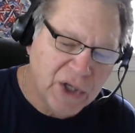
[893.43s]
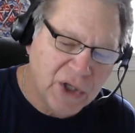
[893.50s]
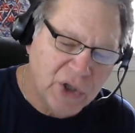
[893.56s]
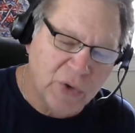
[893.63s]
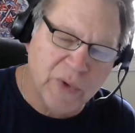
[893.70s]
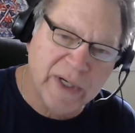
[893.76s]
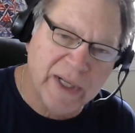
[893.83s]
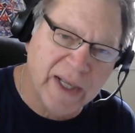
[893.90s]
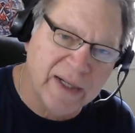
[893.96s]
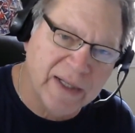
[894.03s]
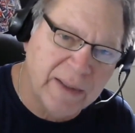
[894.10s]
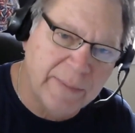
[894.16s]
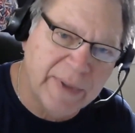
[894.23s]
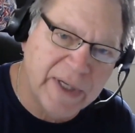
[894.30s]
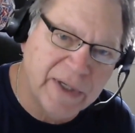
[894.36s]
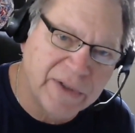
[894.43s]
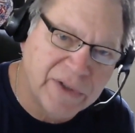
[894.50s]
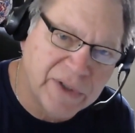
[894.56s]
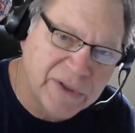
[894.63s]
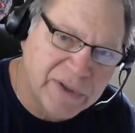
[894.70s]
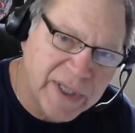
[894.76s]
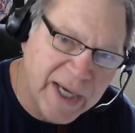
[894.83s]
you are not limited
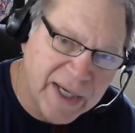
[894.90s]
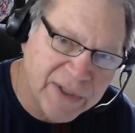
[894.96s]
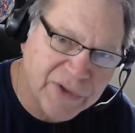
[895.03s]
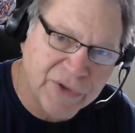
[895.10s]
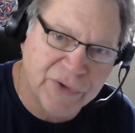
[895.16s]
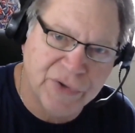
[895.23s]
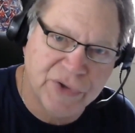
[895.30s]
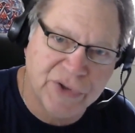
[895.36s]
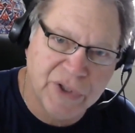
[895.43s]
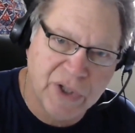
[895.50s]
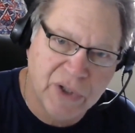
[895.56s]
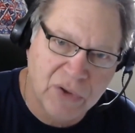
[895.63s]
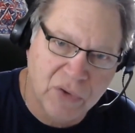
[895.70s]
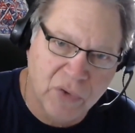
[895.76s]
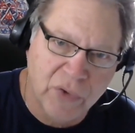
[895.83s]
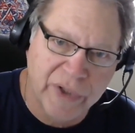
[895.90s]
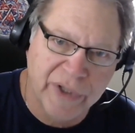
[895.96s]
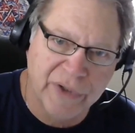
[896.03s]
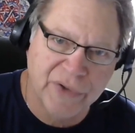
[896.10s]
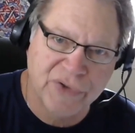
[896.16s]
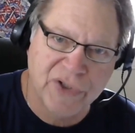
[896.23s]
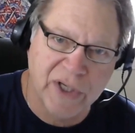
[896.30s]
to doctors,
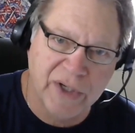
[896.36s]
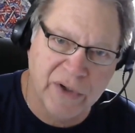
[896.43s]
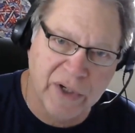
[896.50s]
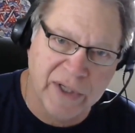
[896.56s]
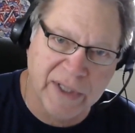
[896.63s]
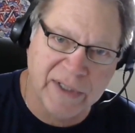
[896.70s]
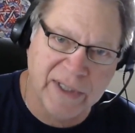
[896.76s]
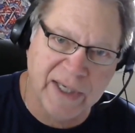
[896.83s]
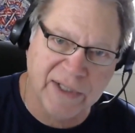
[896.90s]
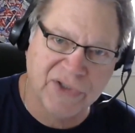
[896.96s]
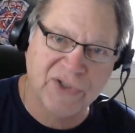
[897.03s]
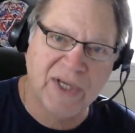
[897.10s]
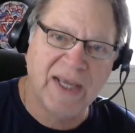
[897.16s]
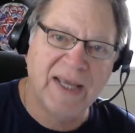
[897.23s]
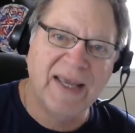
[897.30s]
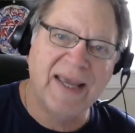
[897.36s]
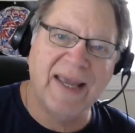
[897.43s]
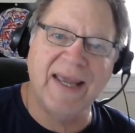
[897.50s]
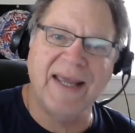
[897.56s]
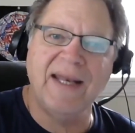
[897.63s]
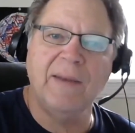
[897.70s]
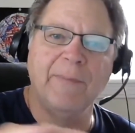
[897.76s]
lawyers, and architects.
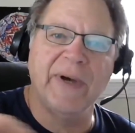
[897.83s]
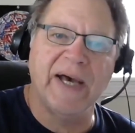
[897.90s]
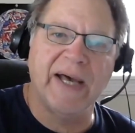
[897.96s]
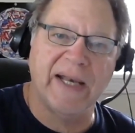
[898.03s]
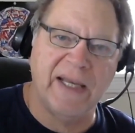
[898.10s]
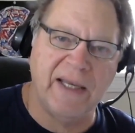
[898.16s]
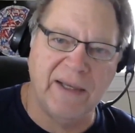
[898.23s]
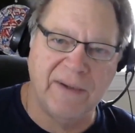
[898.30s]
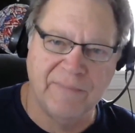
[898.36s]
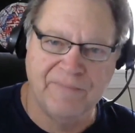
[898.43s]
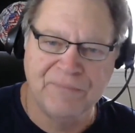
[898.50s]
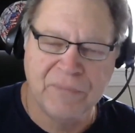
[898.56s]
Anybody